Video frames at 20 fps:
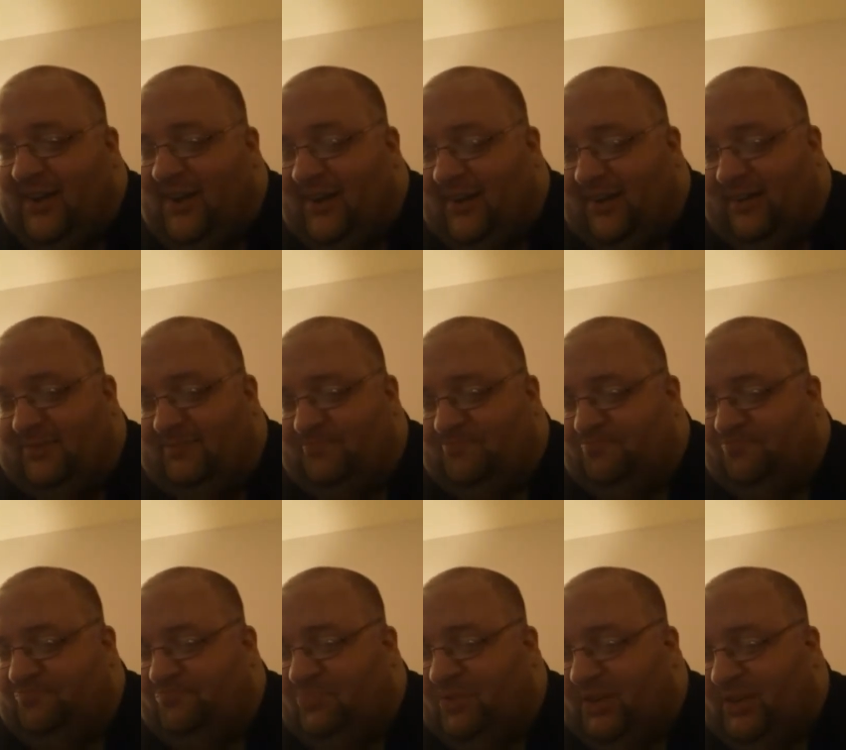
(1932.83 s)
Um,
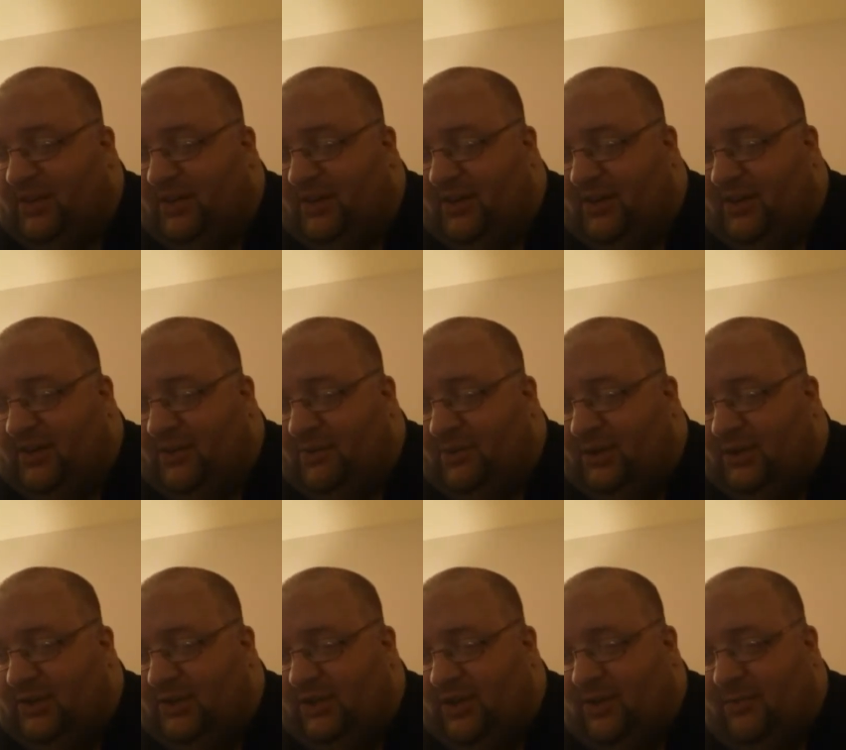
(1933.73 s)
but uh, I
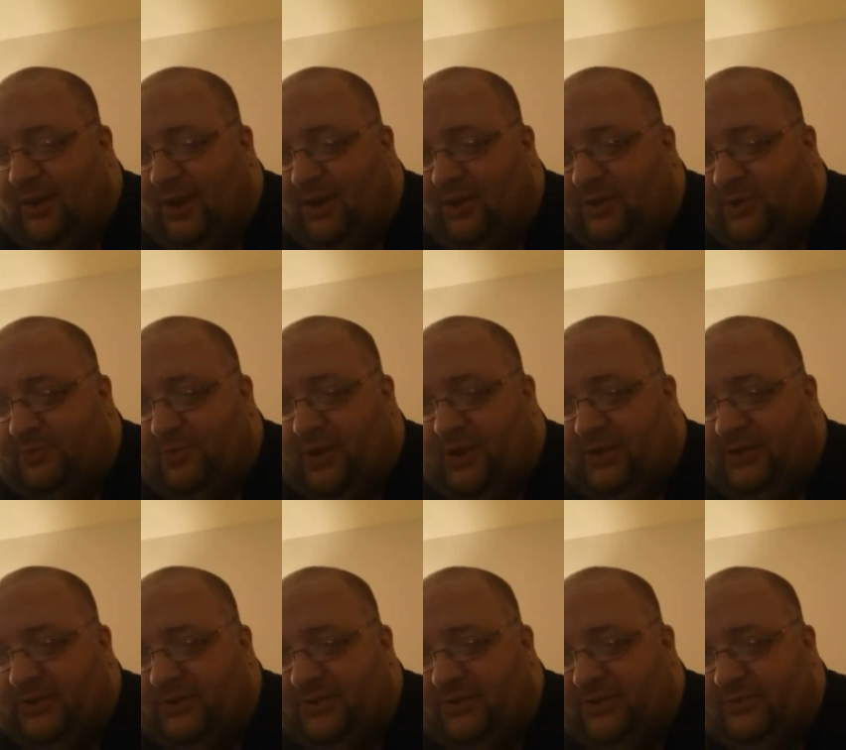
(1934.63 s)
want to talk about our
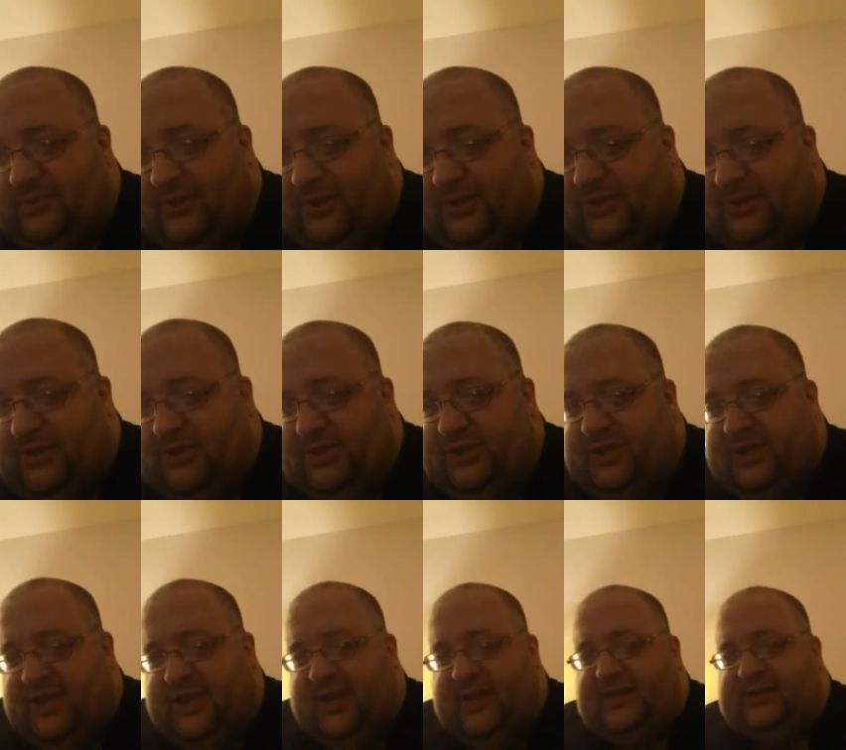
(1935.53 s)
sponsors. Make sure you
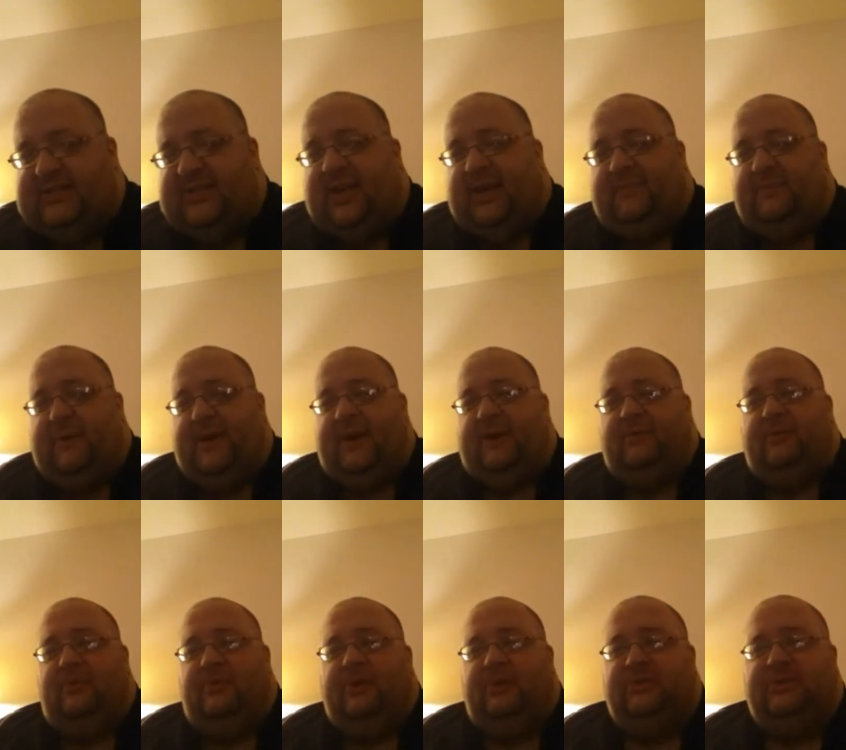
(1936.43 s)
check out
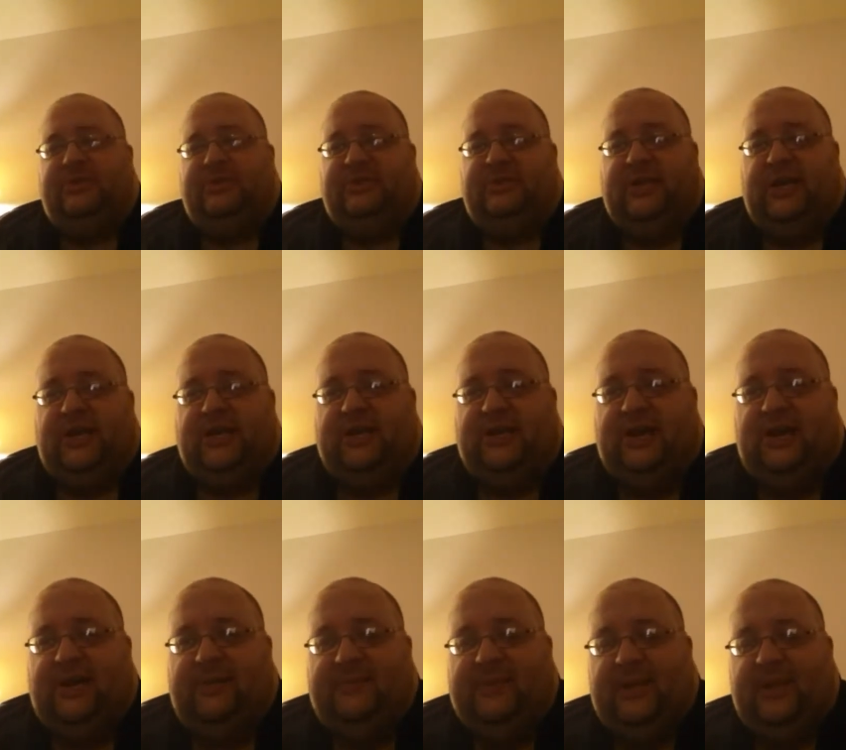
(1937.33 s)

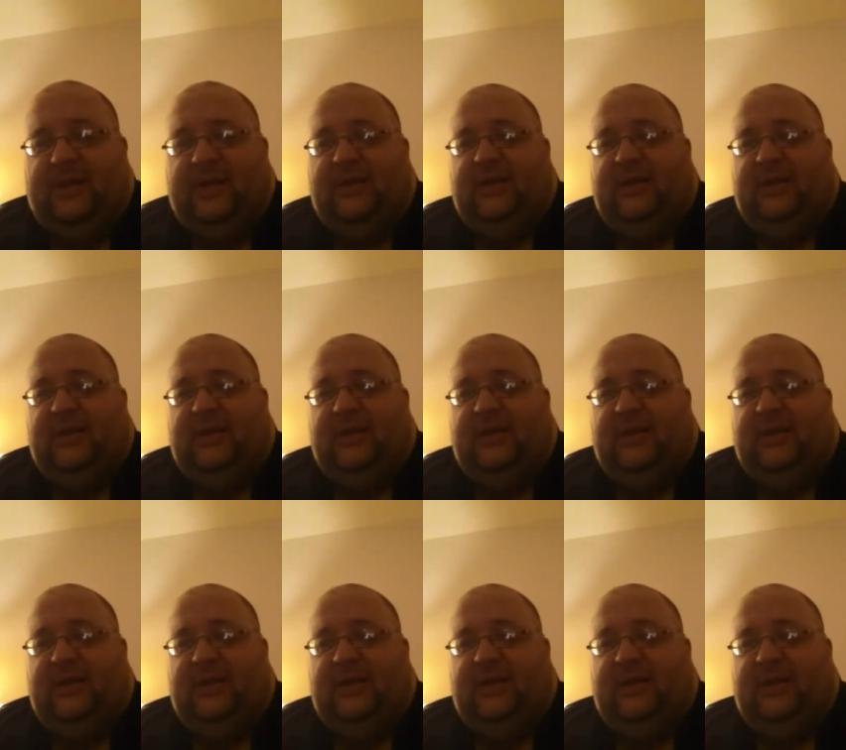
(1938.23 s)
ZachPackPromotions.com.